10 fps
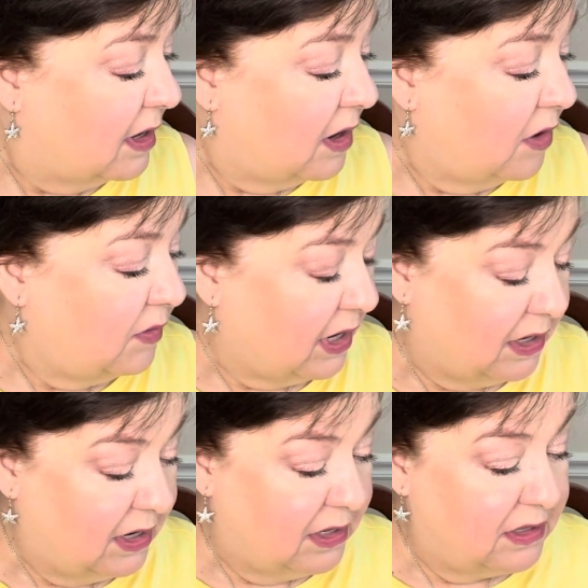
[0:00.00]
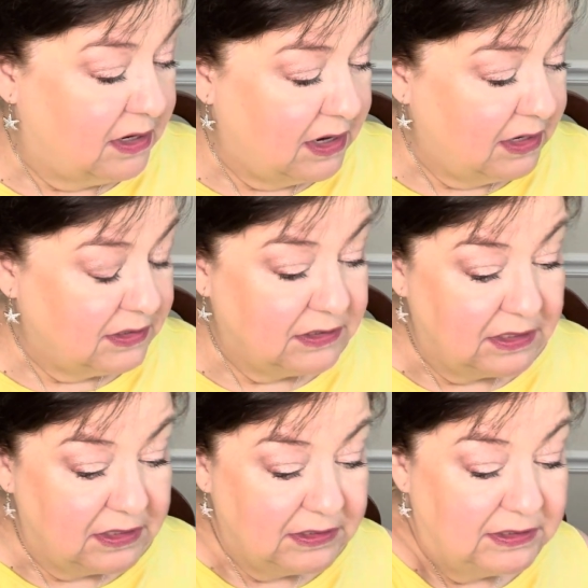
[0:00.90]
Okay, the next,
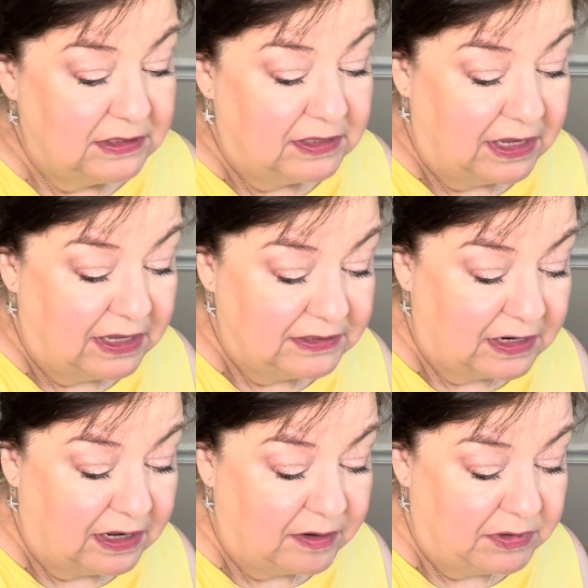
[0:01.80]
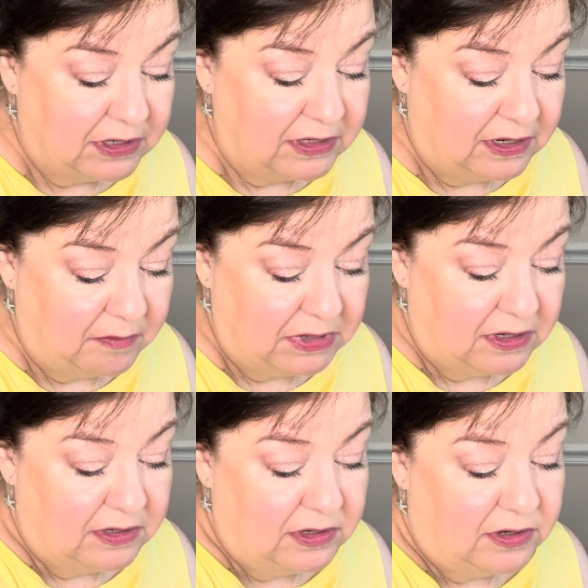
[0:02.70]
and this is the last item that came
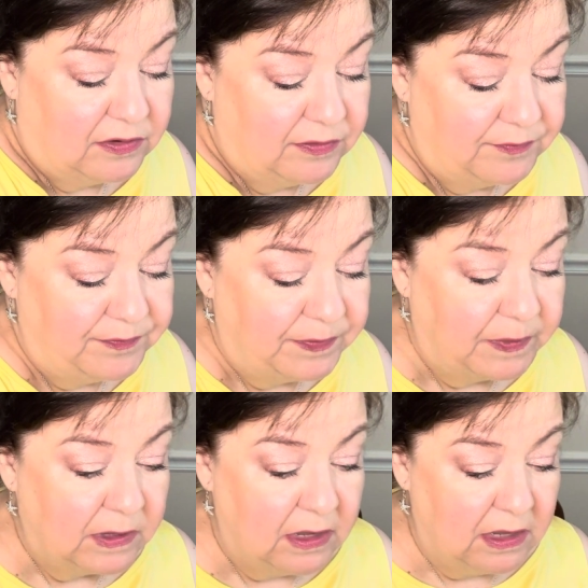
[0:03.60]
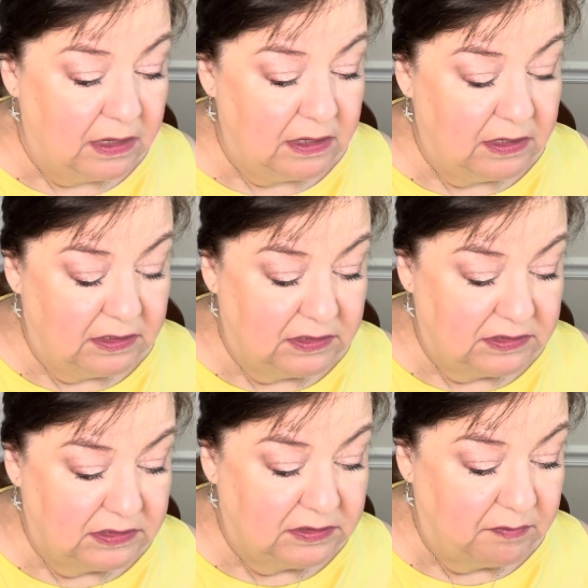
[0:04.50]
in here,
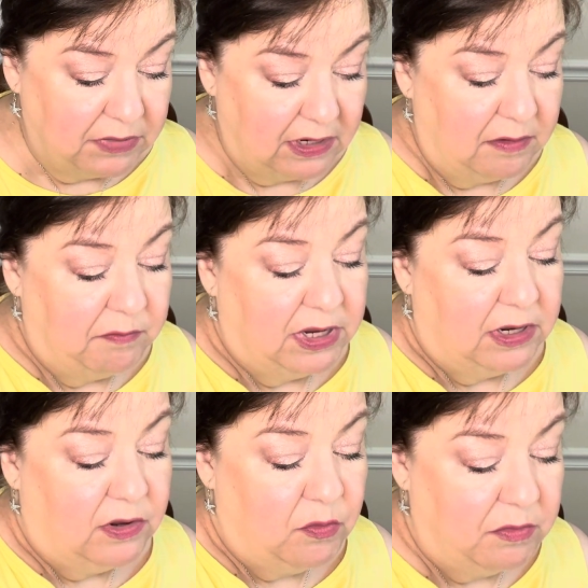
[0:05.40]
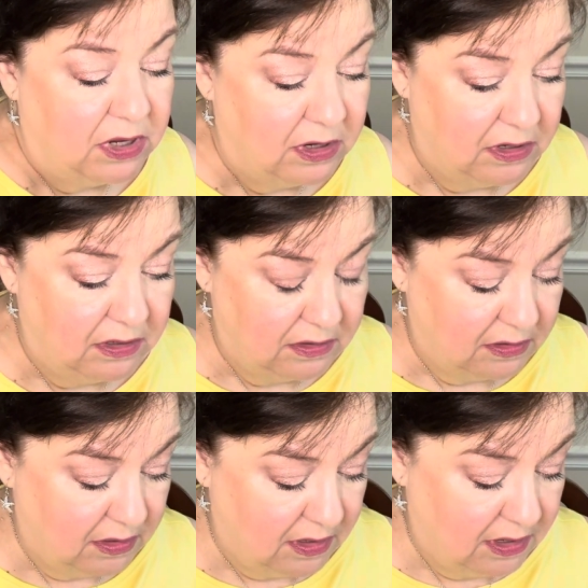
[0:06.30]
is by Byoma.
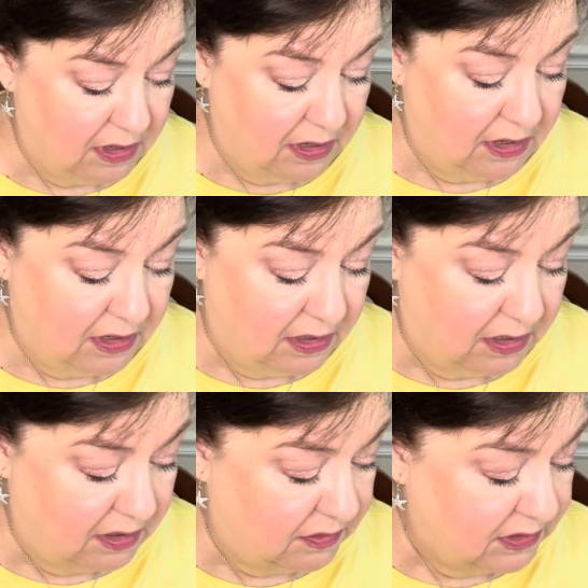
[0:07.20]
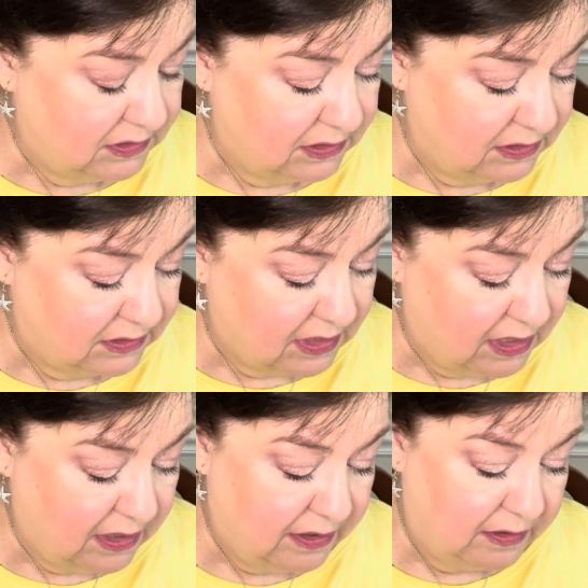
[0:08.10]
And this is
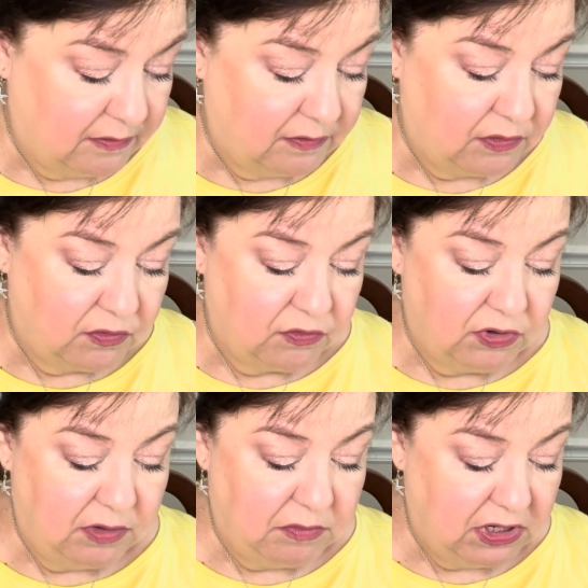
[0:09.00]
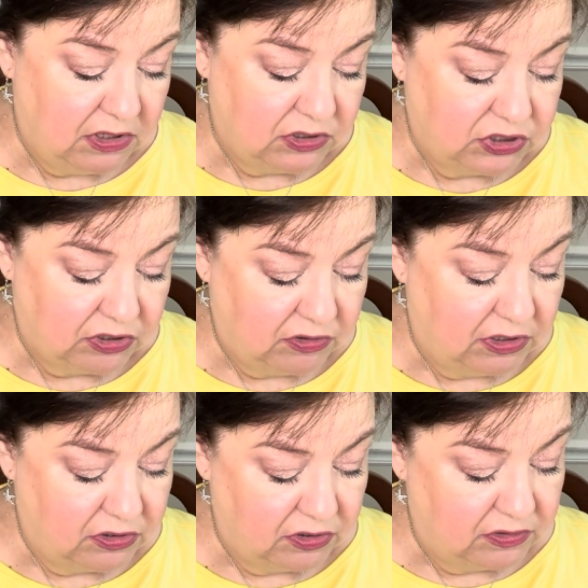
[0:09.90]
a creamy jelly
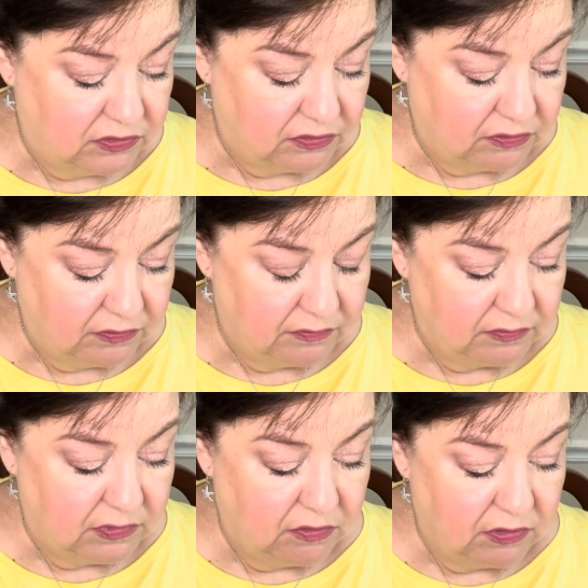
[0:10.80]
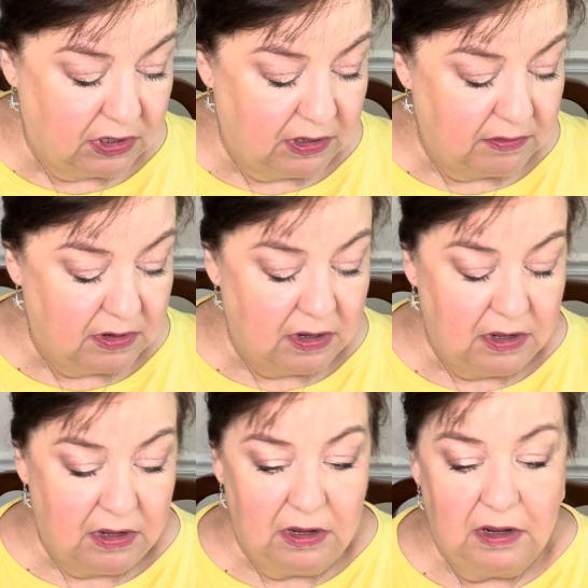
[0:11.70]
cleanser. Okay,
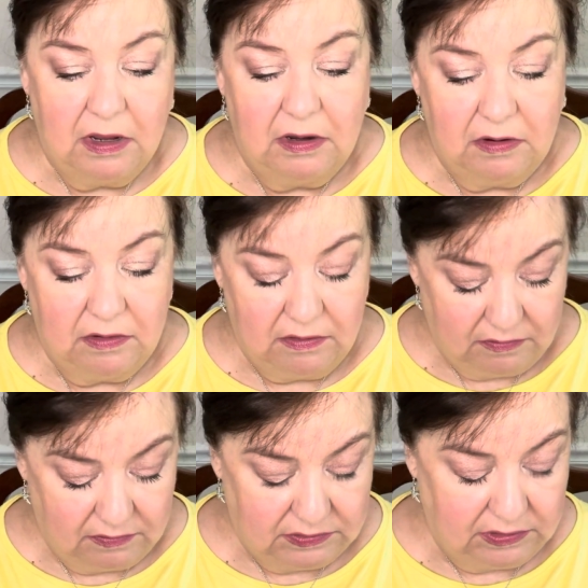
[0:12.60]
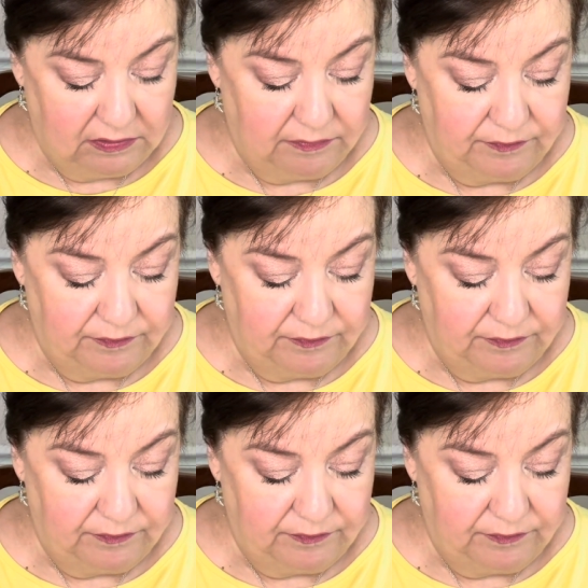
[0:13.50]
and let's see.